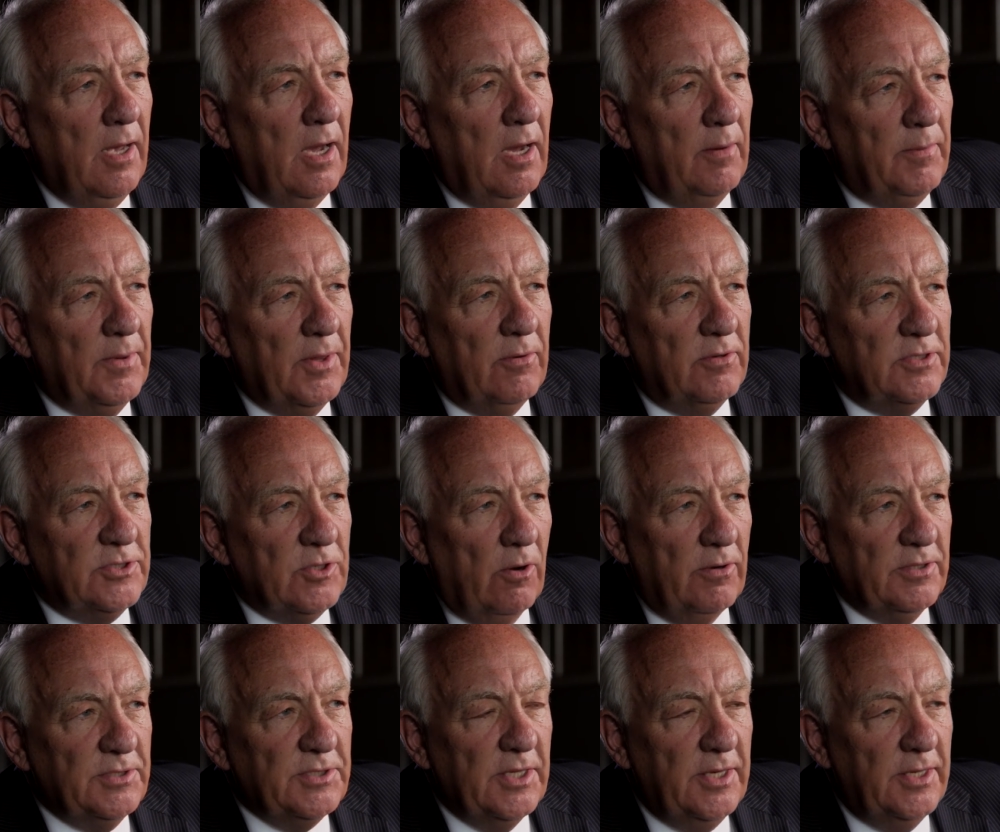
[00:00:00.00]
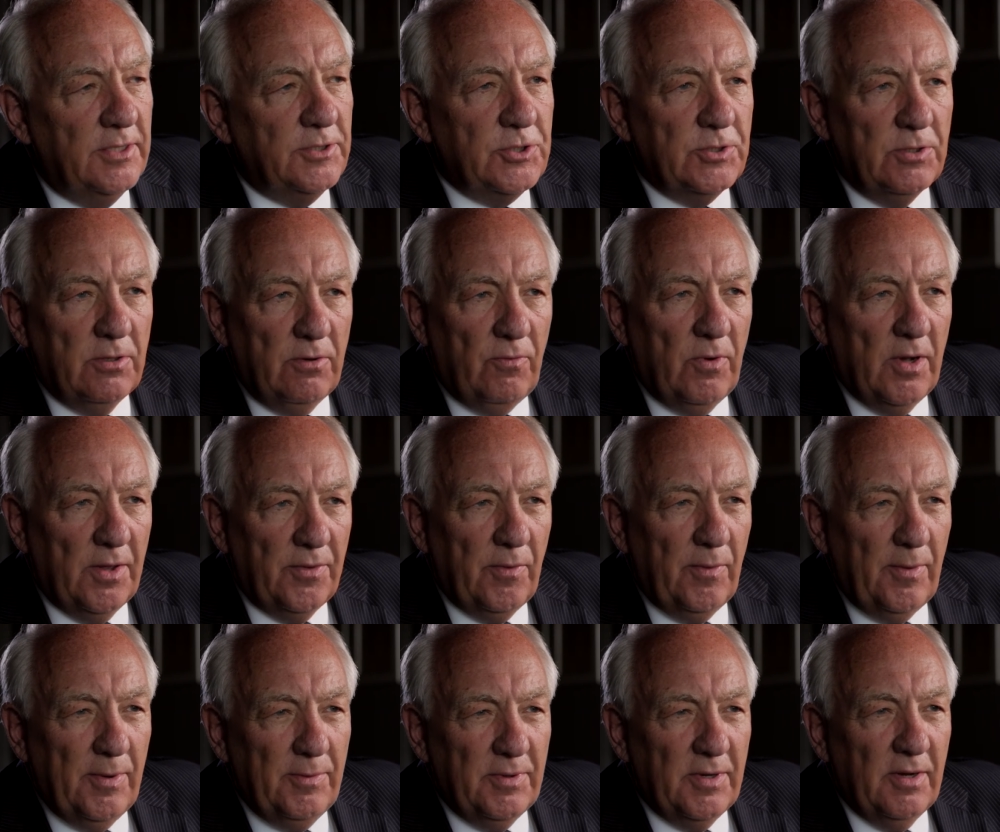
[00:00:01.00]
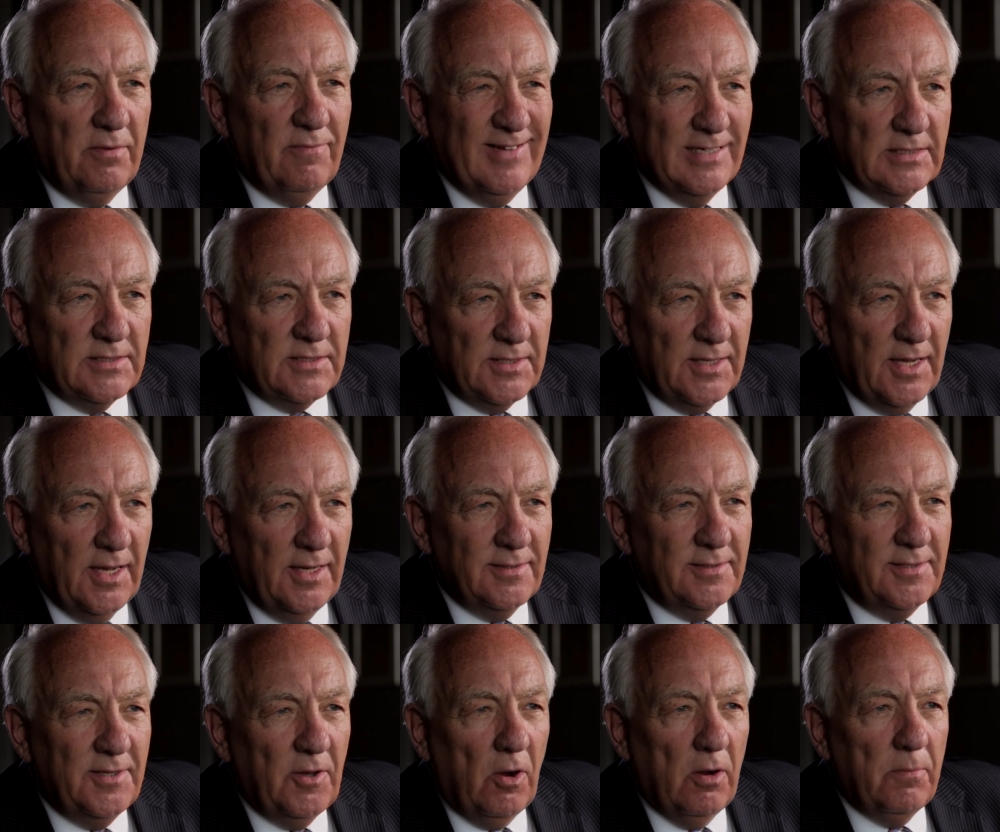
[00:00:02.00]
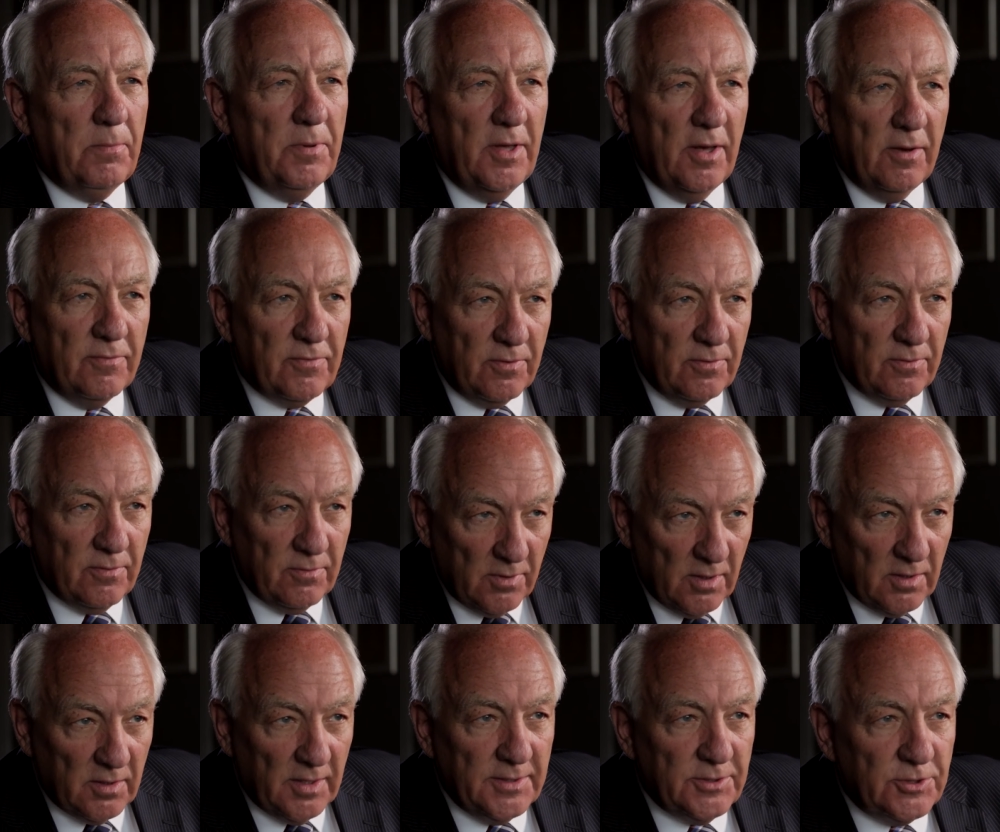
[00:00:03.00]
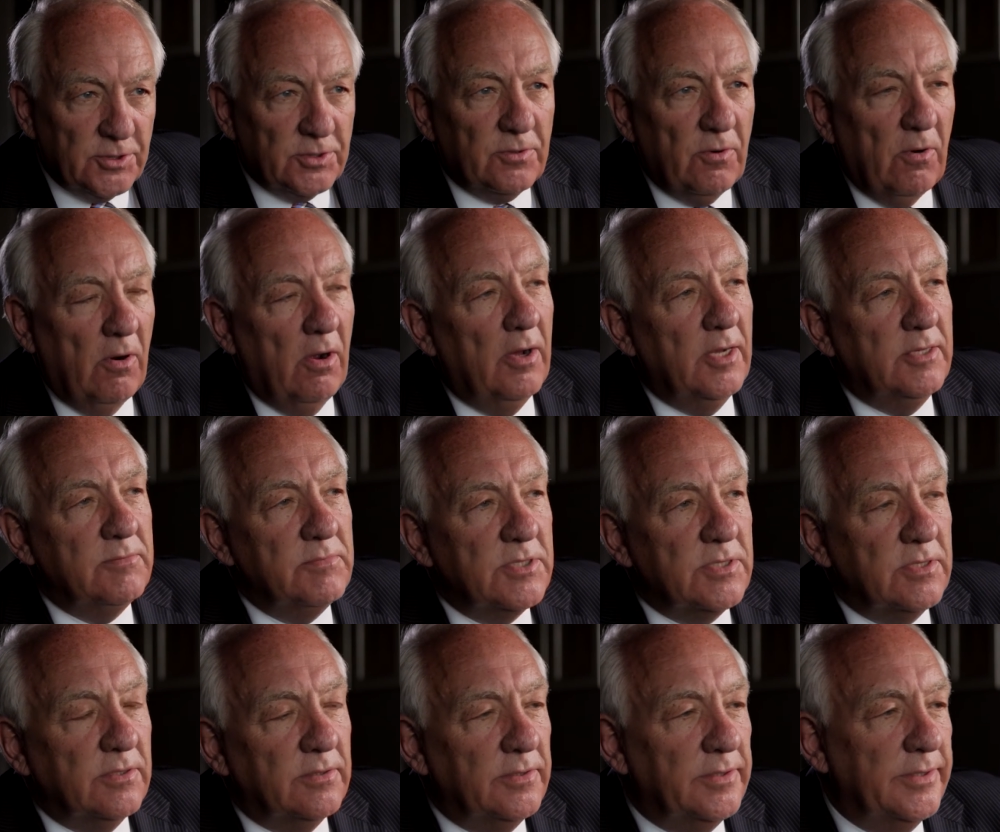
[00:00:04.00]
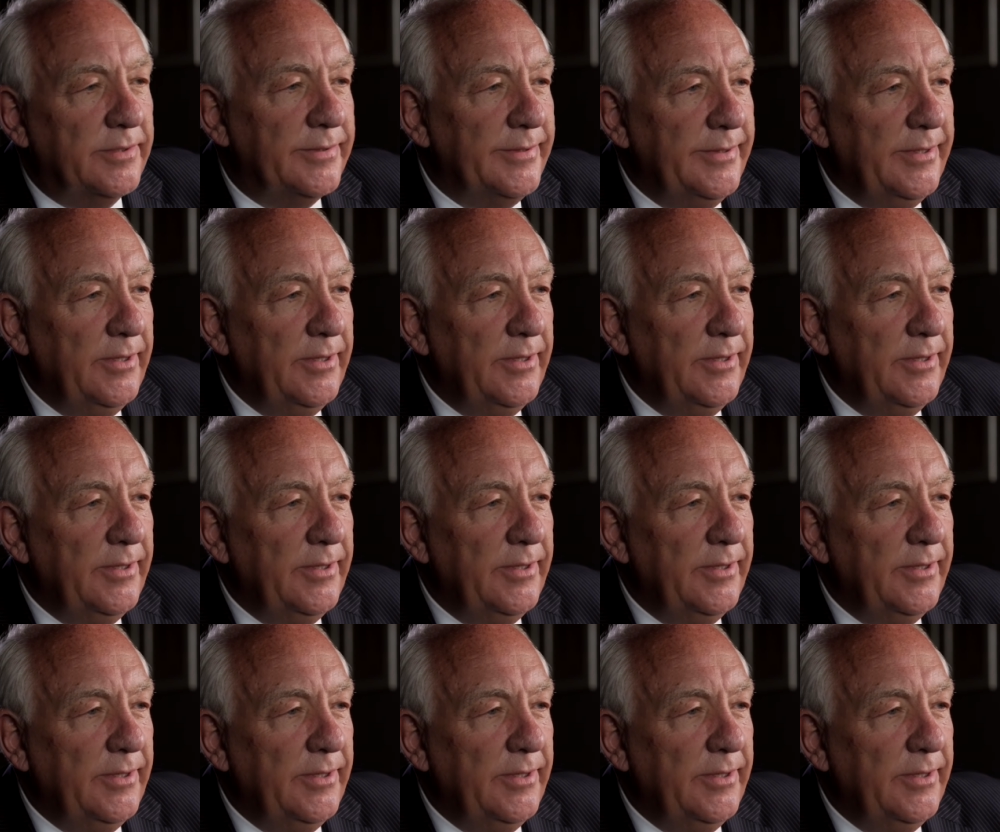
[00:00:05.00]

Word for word: Uh, but there was always the issue of whether we would investigate the RPF alleged crimes, and uh,